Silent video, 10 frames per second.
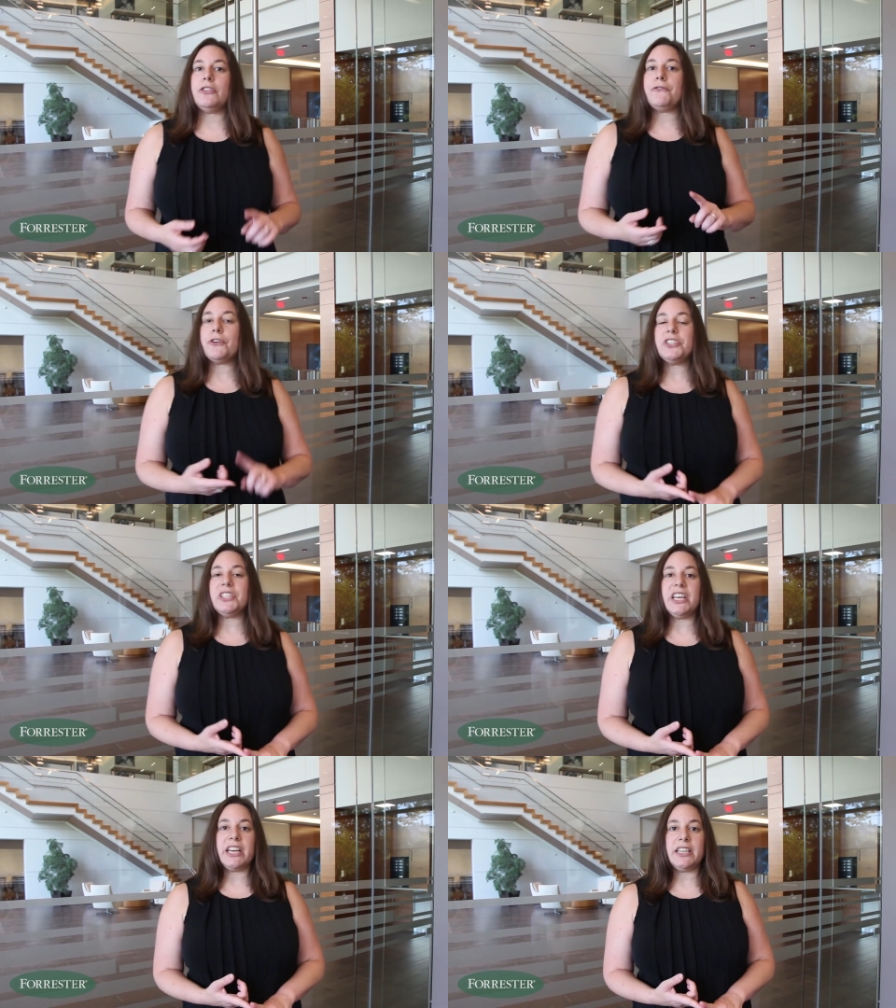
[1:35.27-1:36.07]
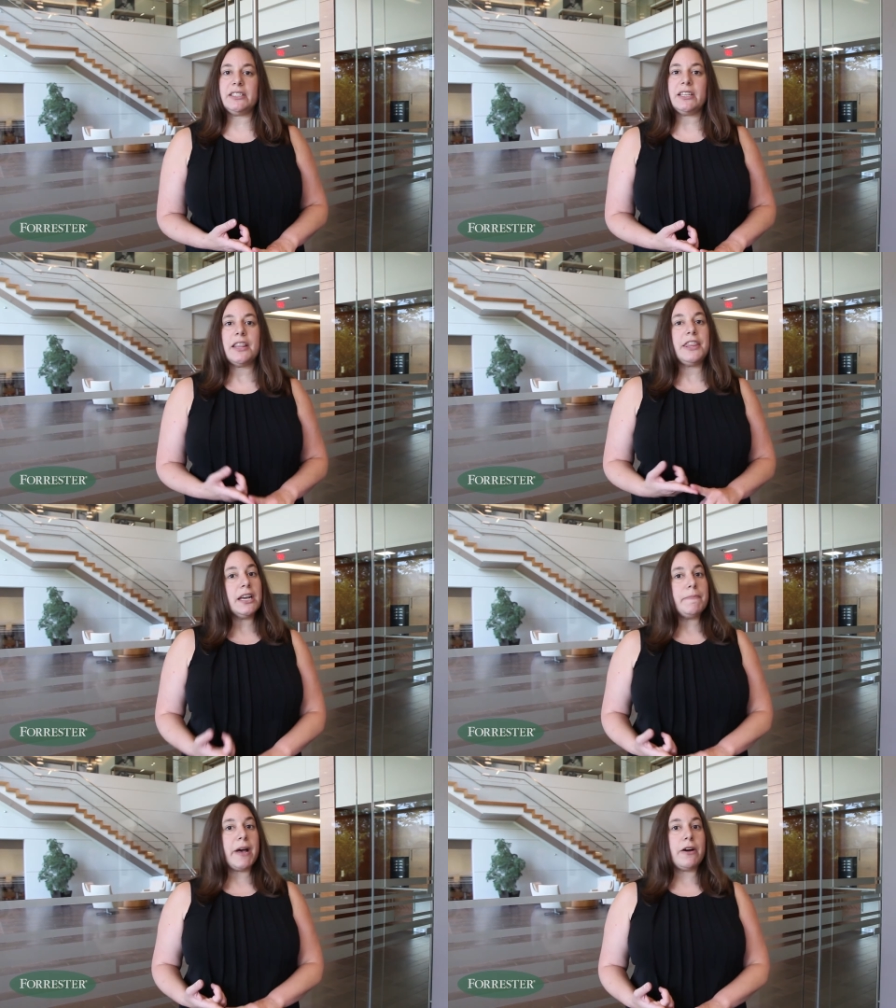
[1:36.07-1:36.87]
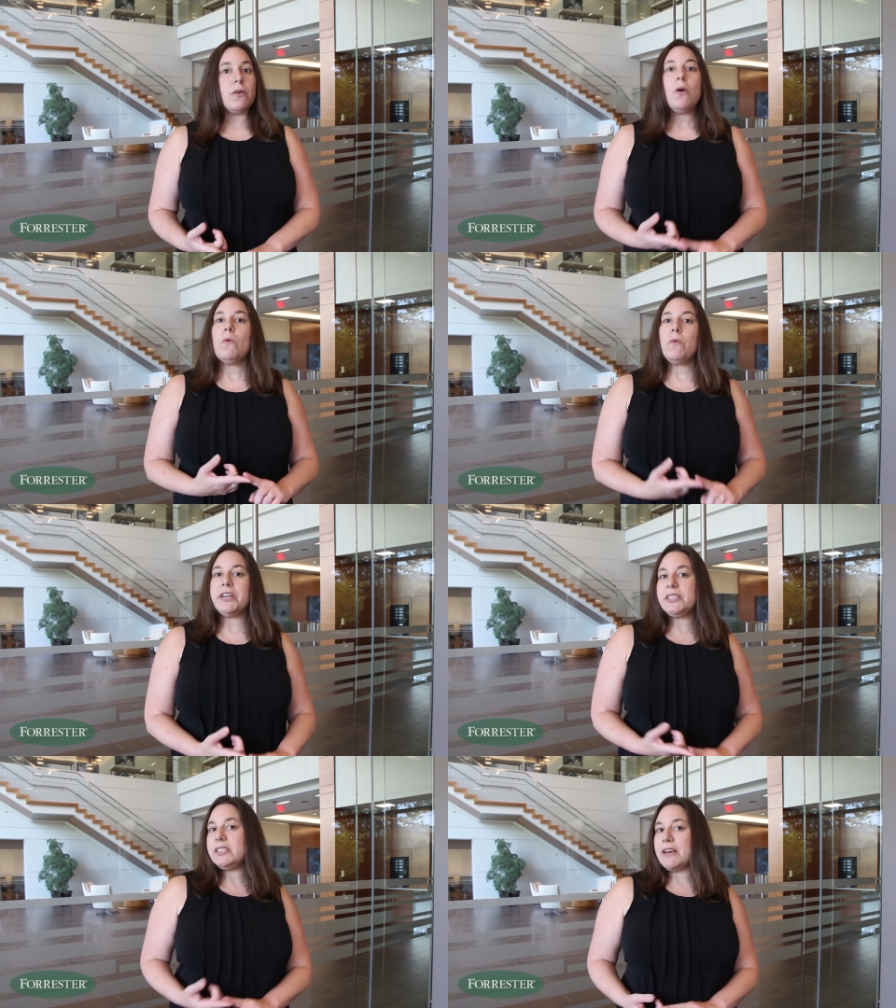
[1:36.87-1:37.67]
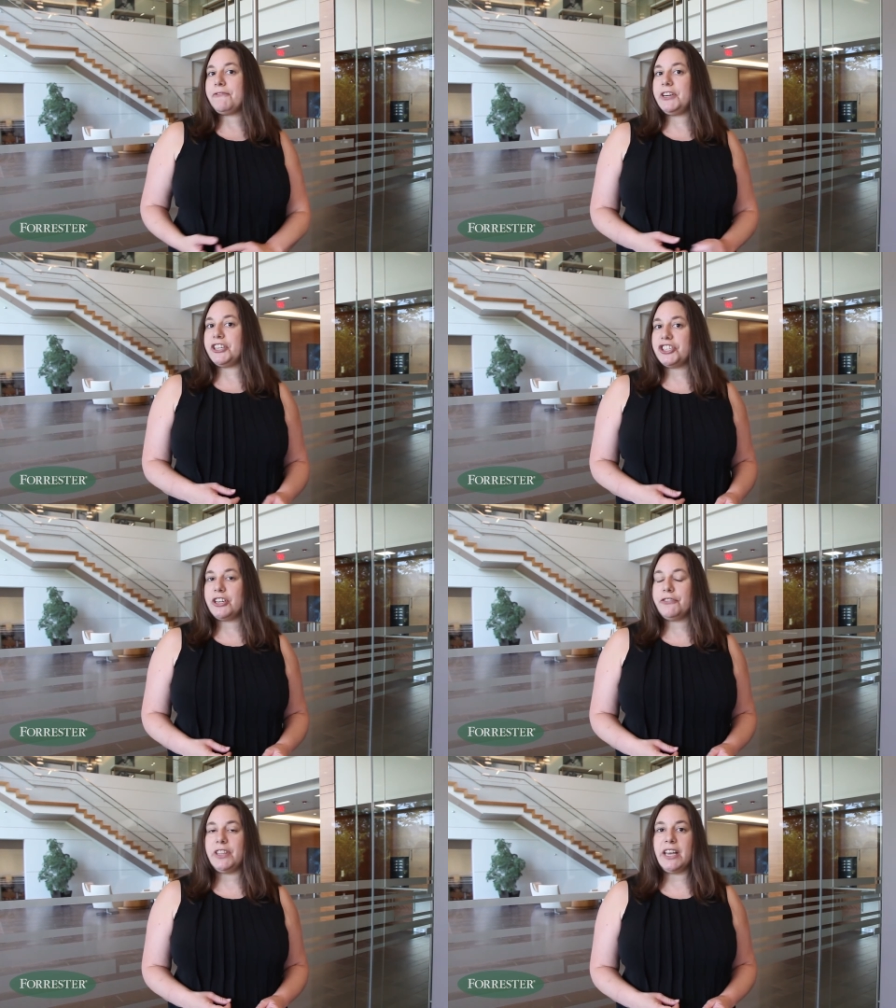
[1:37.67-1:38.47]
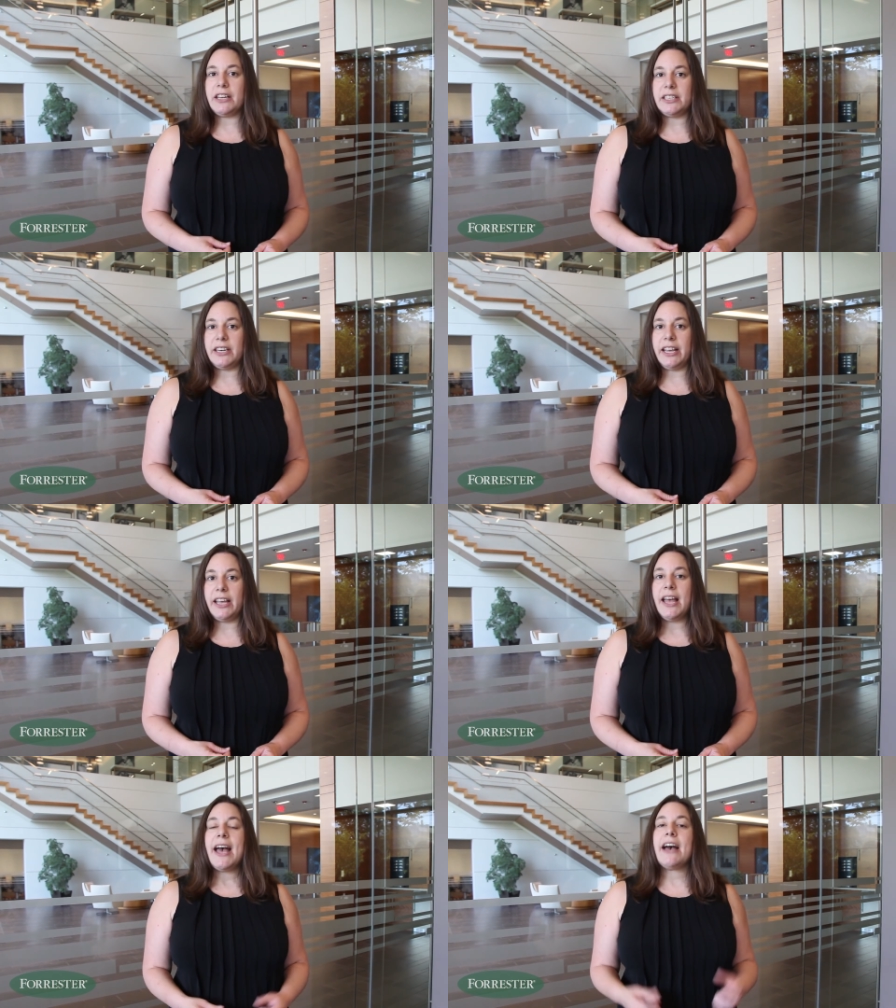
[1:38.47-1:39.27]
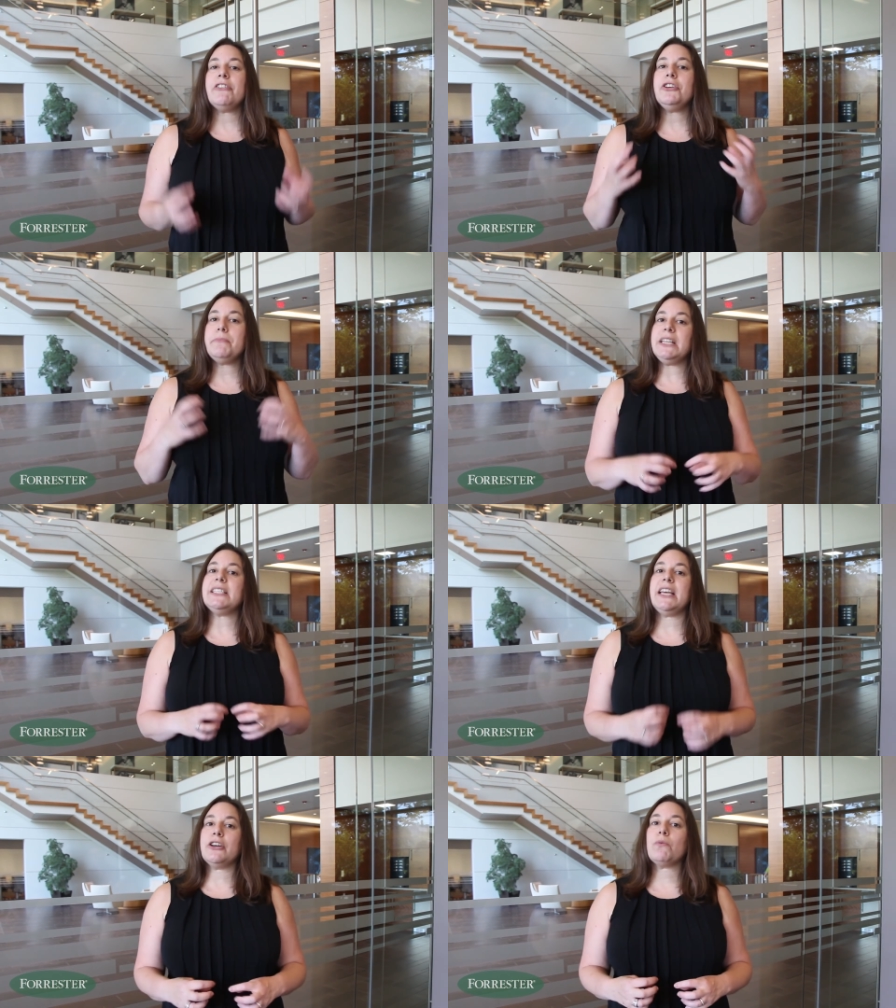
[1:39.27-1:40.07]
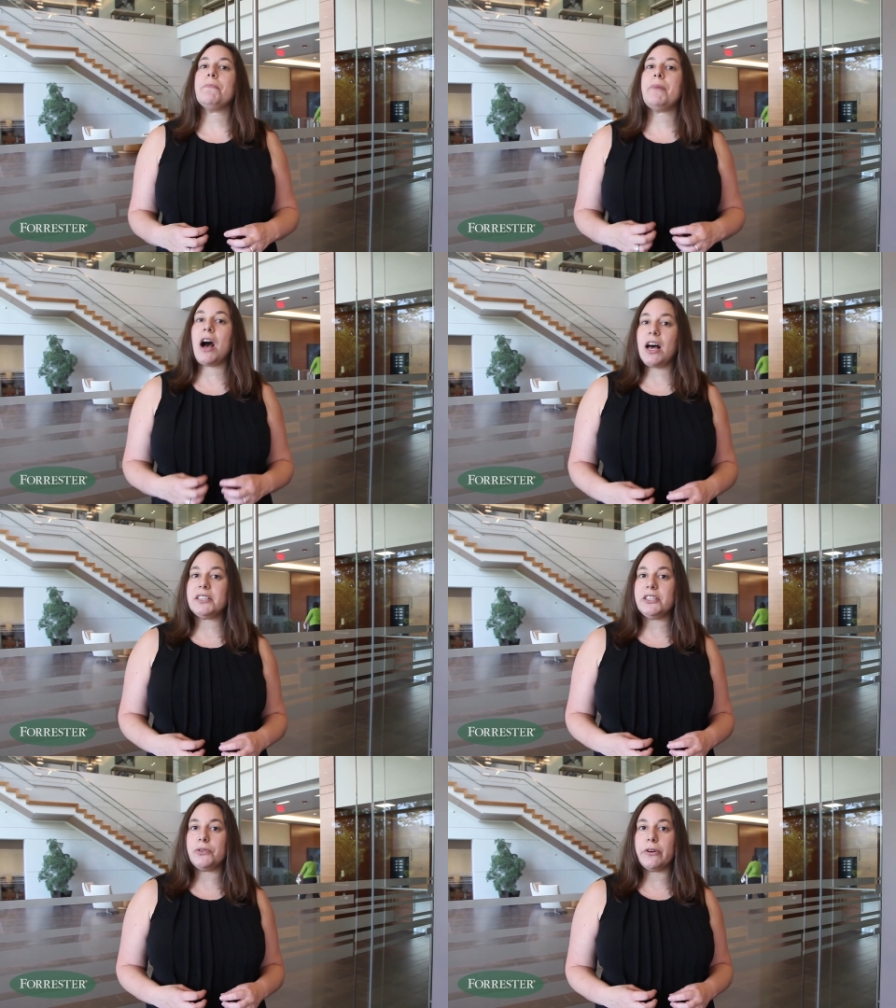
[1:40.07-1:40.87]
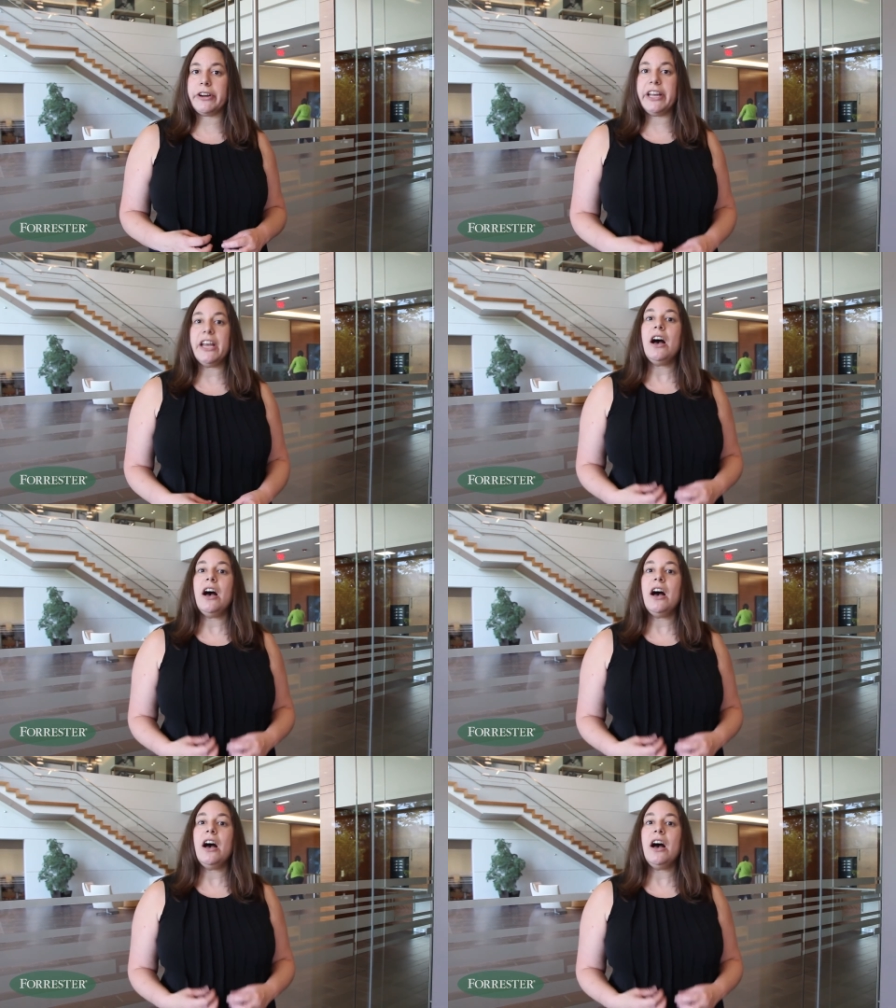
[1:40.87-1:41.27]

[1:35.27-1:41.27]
The first thing is think about what is the definition of the entity? How do you maintain a repository